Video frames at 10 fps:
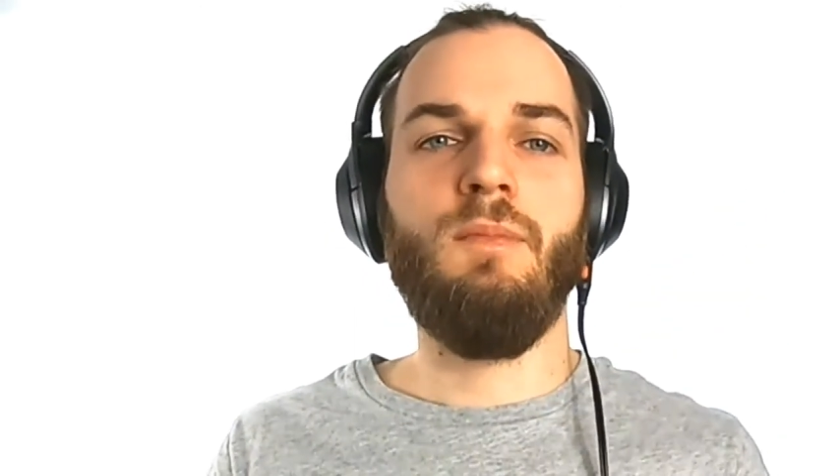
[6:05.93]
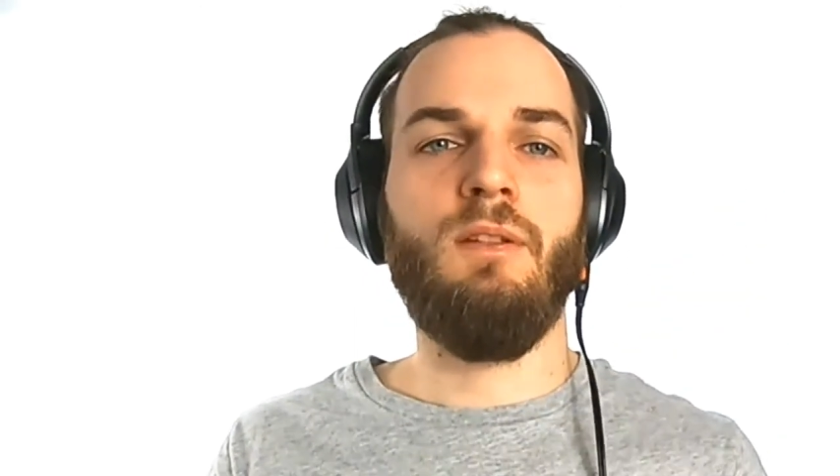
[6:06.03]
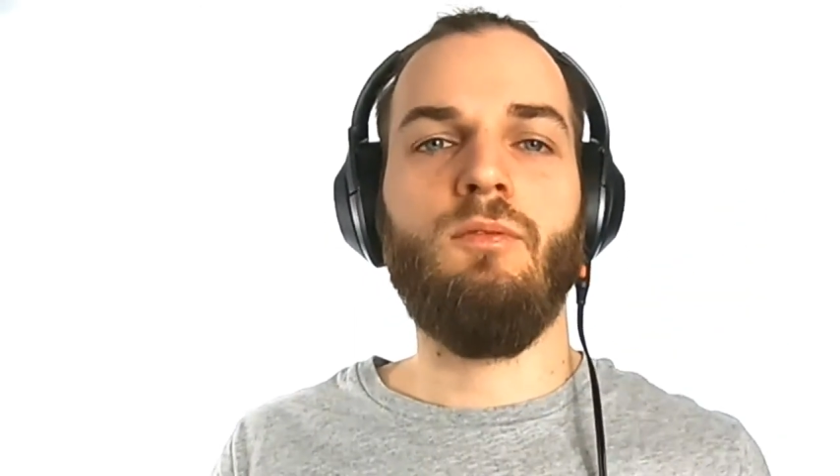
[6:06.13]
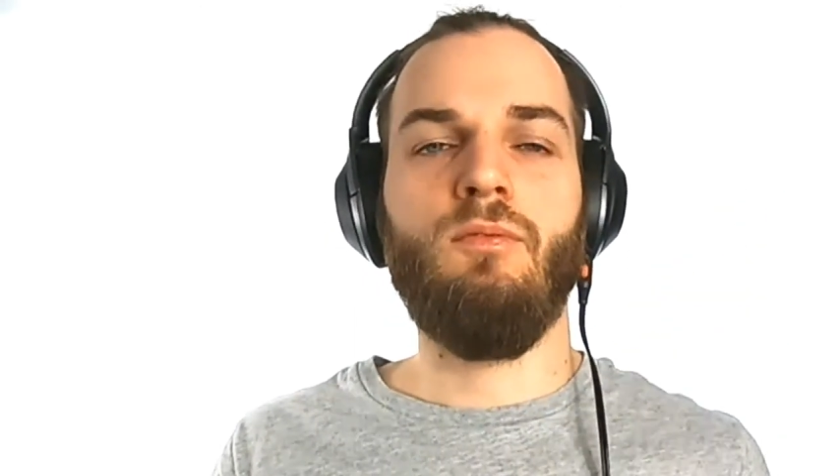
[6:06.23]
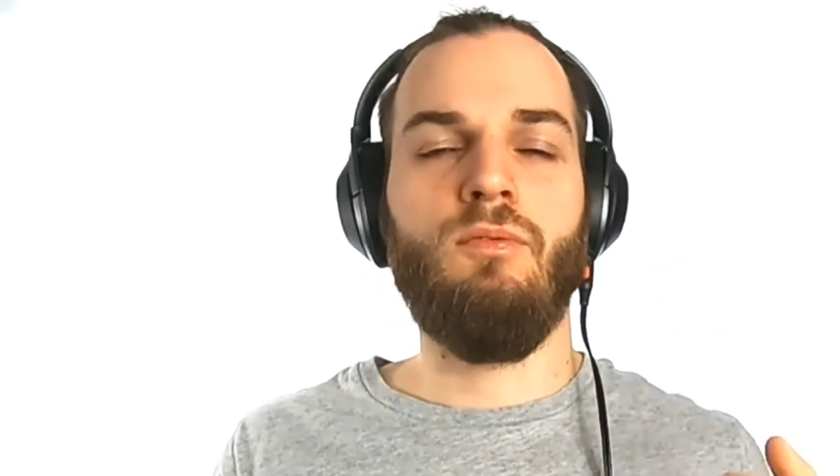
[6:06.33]
me
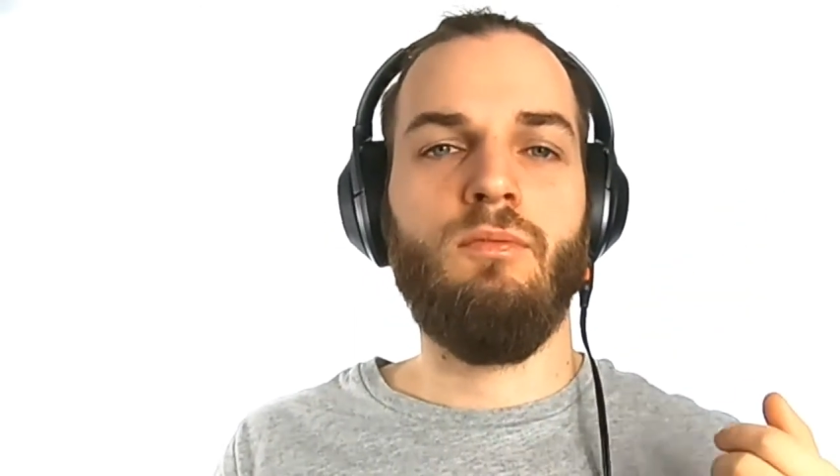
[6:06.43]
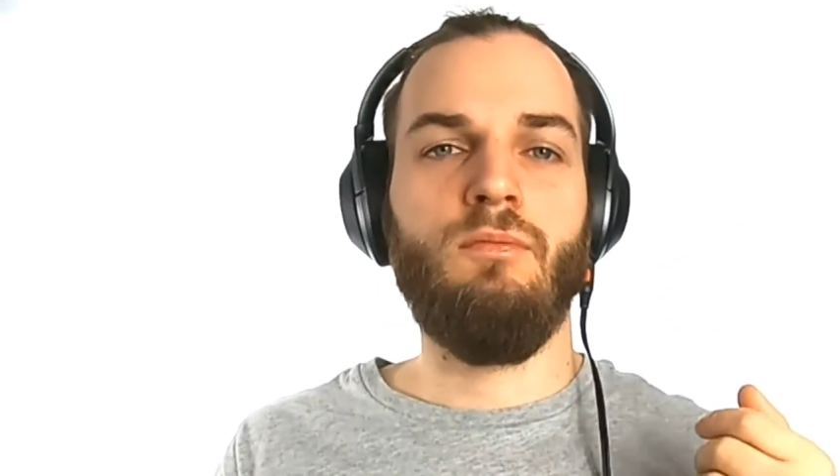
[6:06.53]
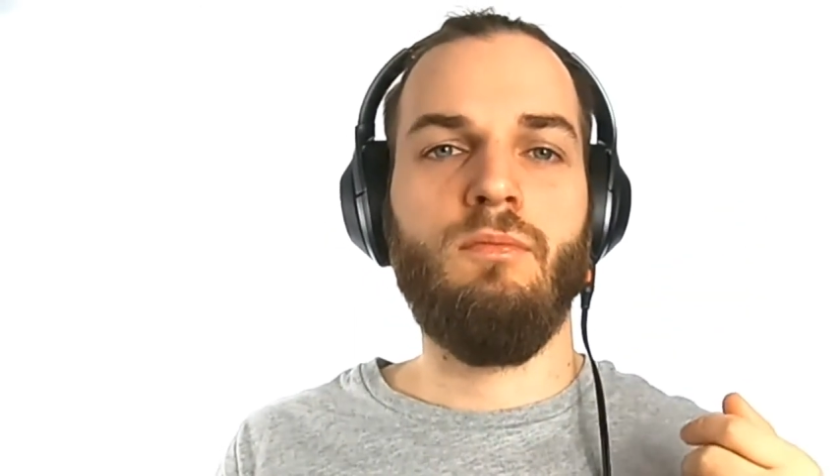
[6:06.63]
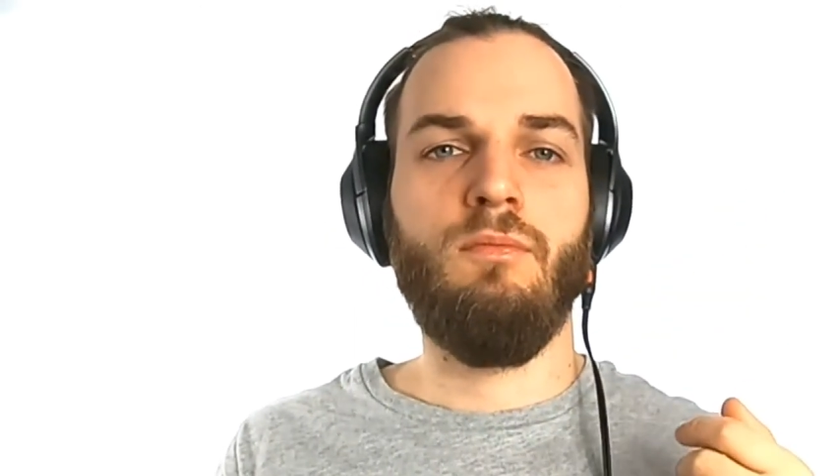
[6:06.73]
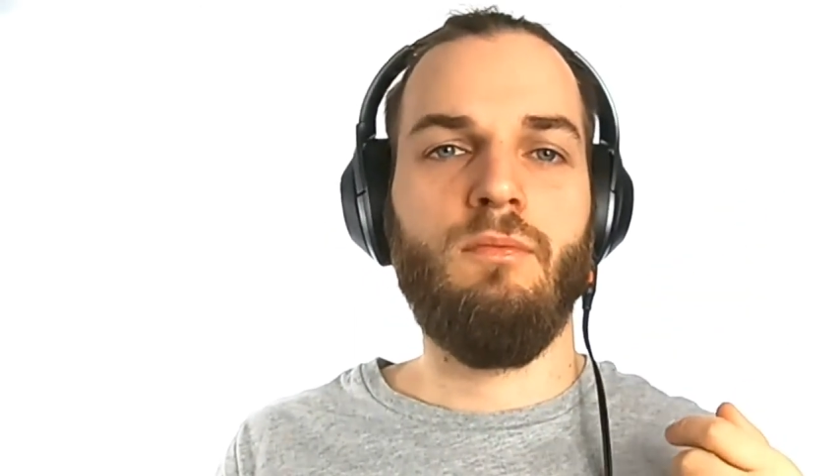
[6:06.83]
to
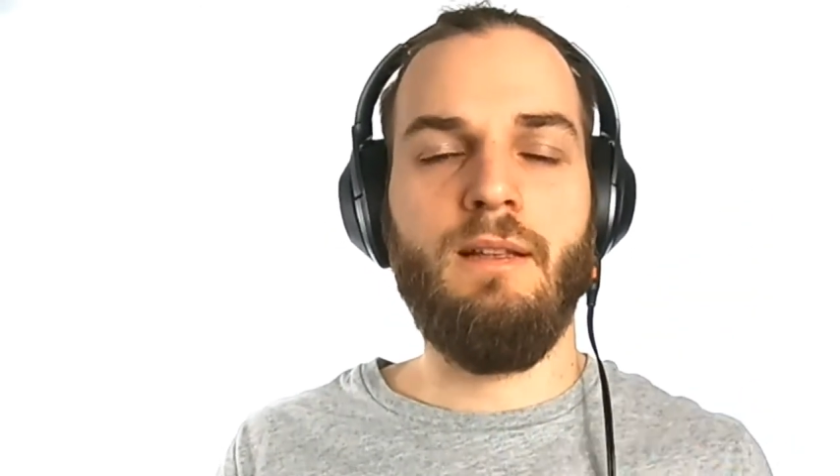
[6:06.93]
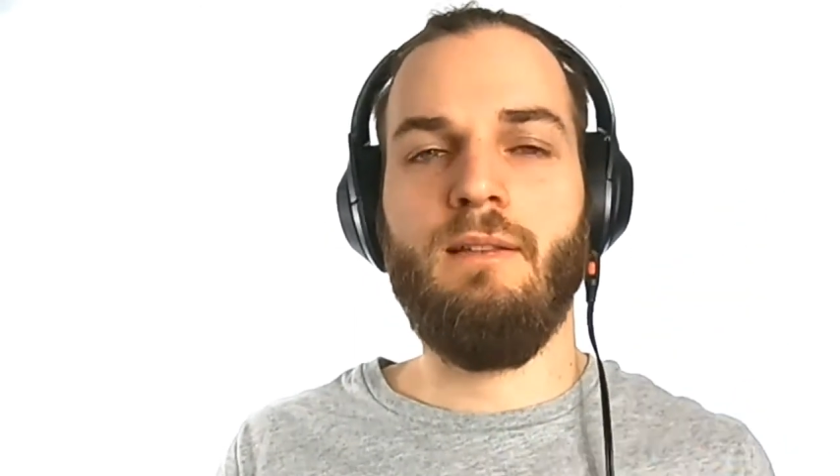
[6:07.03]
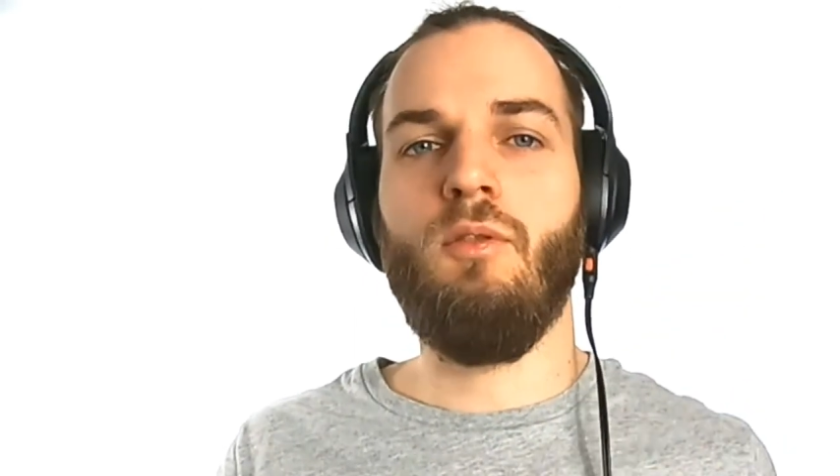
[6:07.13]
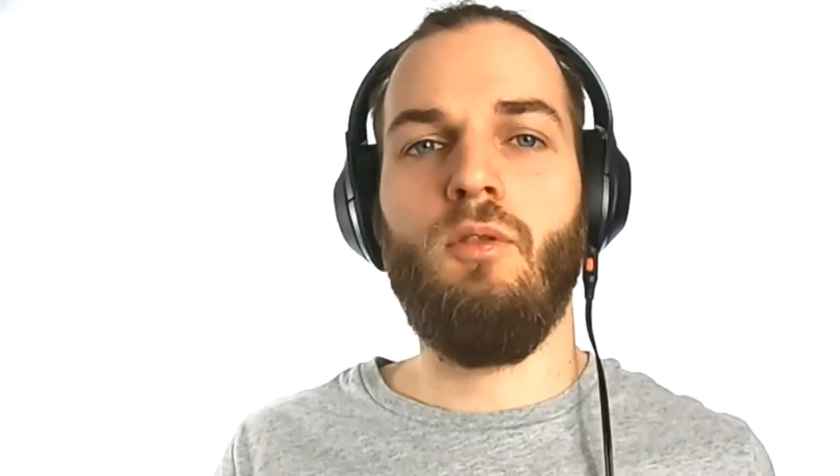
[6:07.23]
get